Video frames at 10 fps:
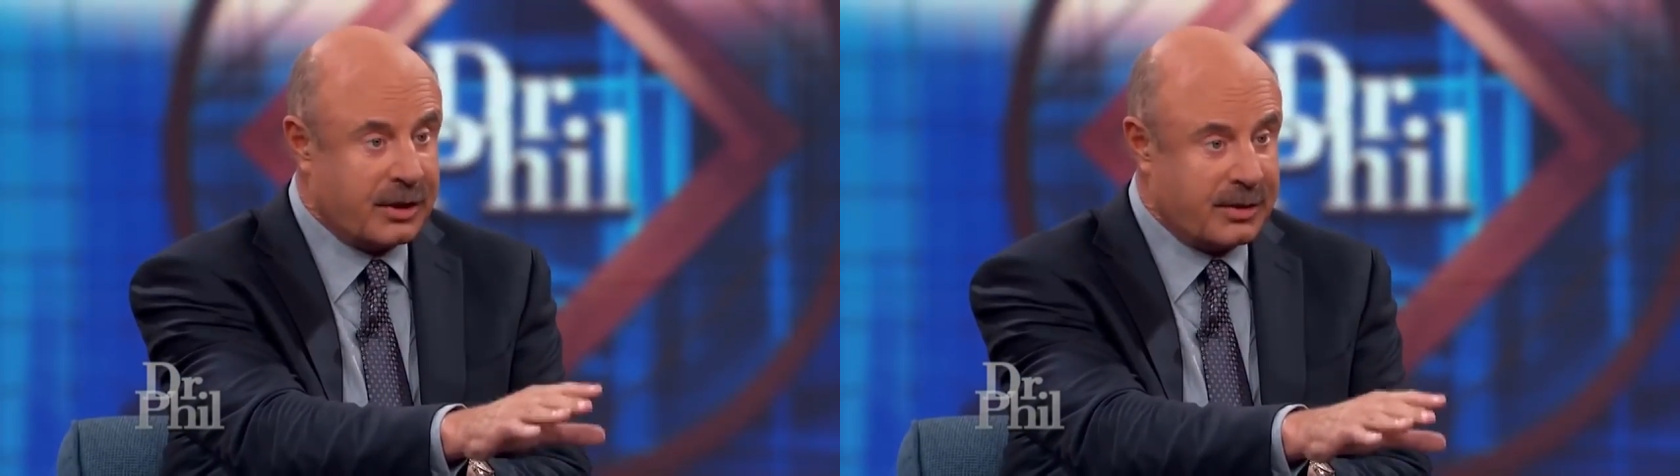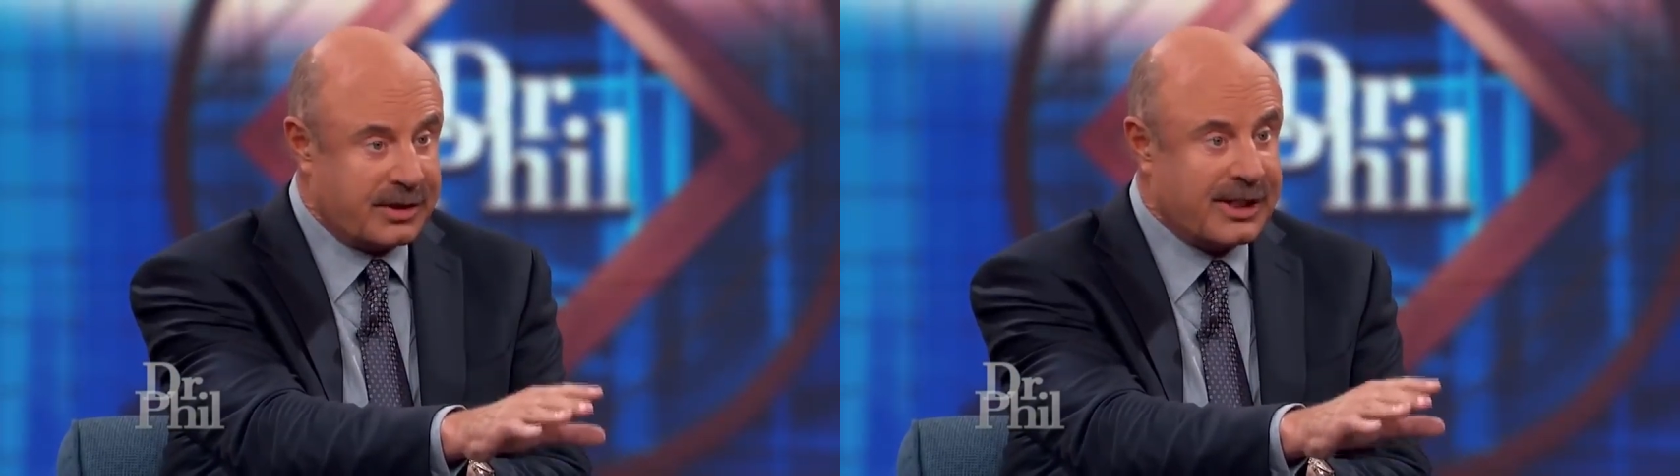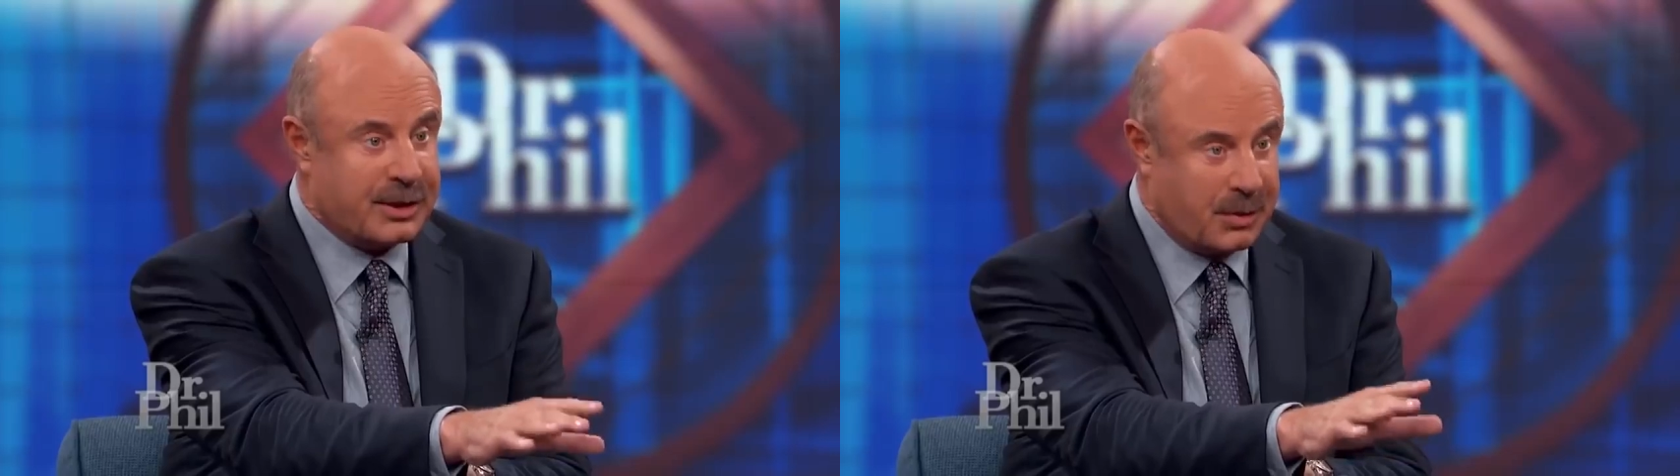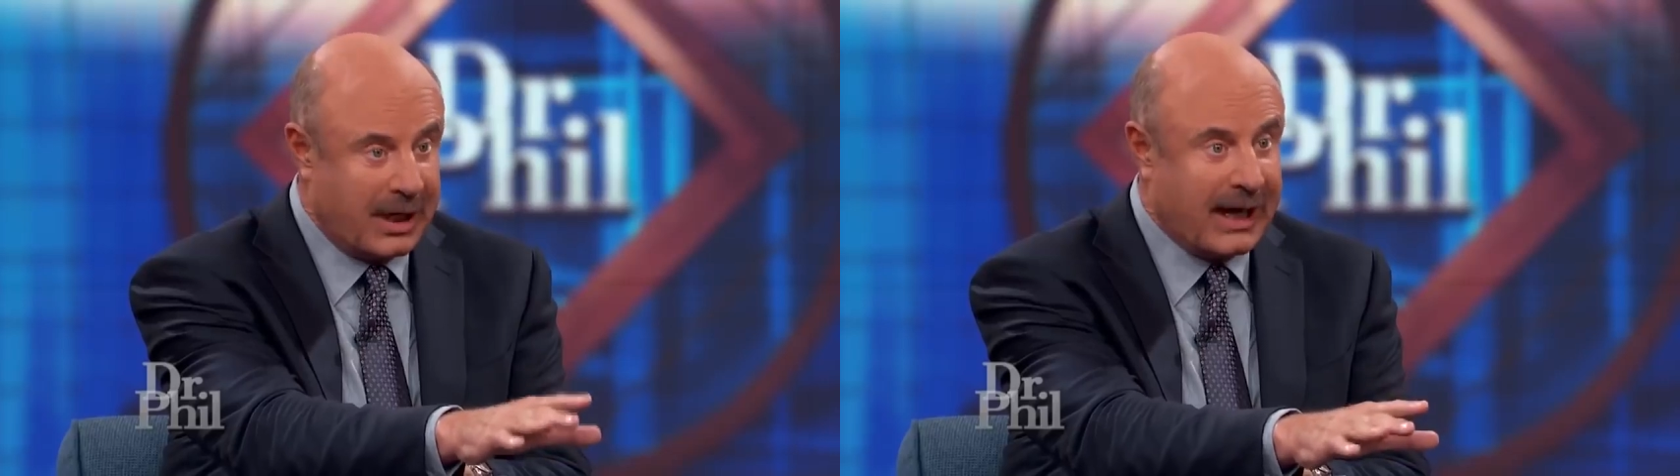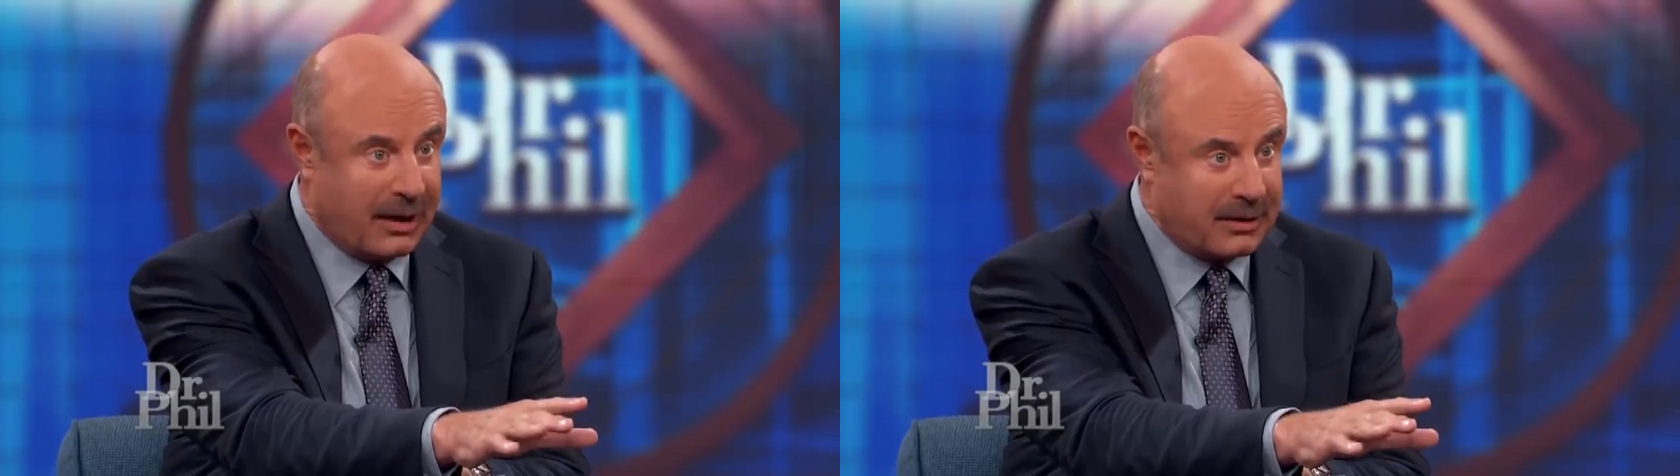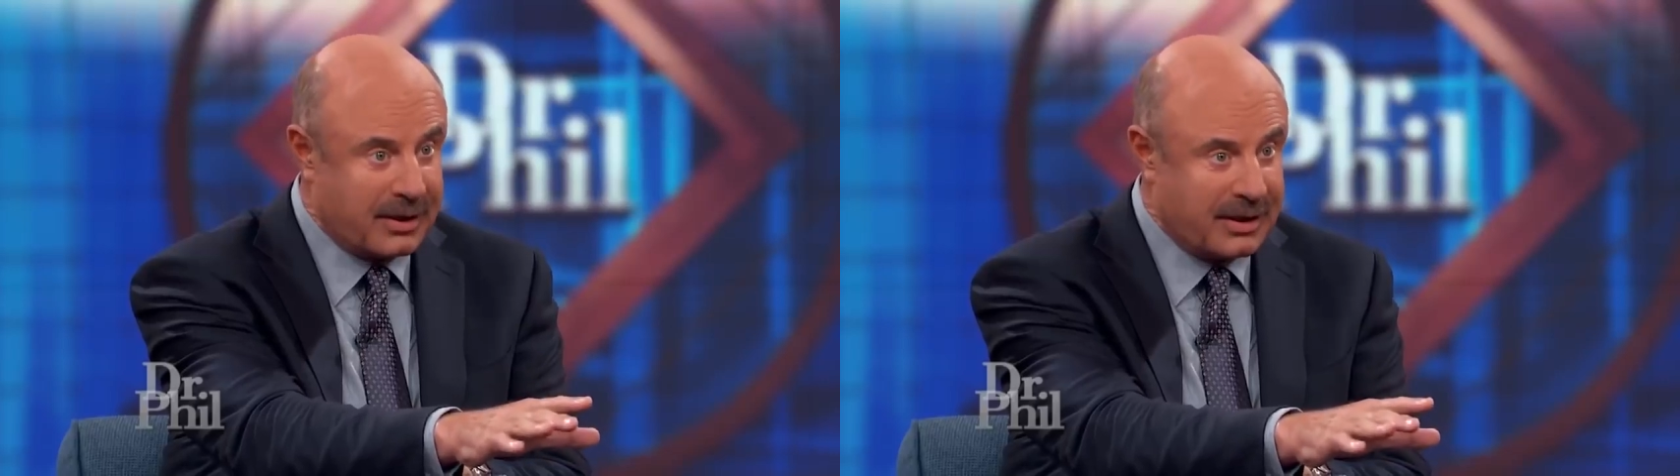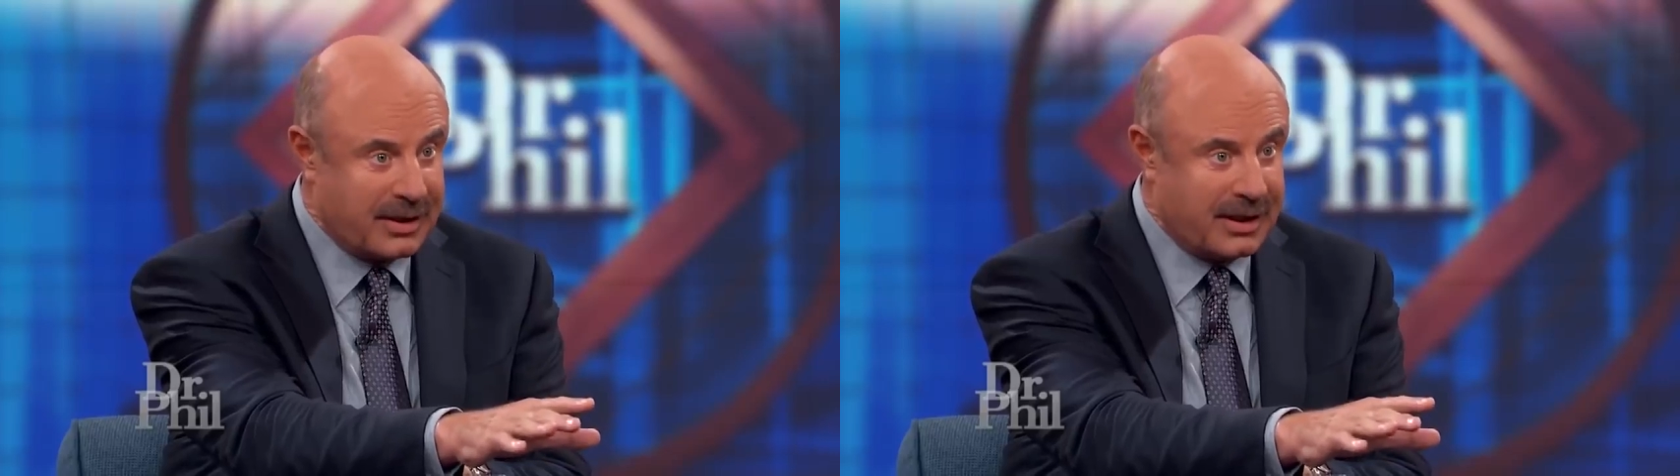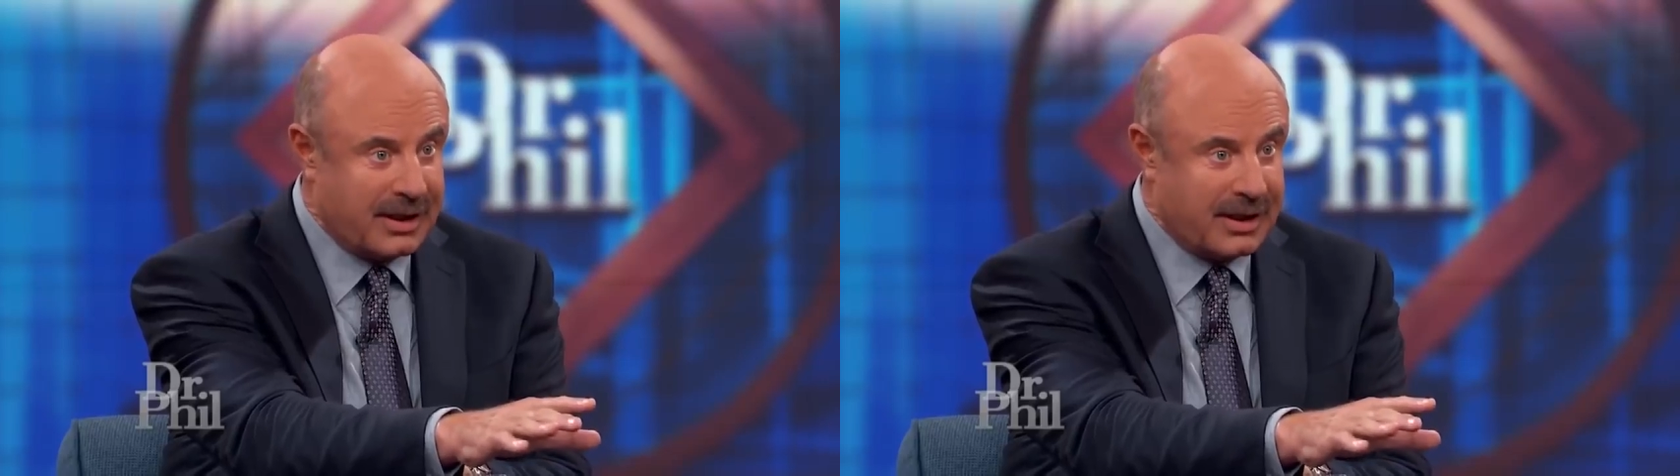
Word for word: to do is get you out.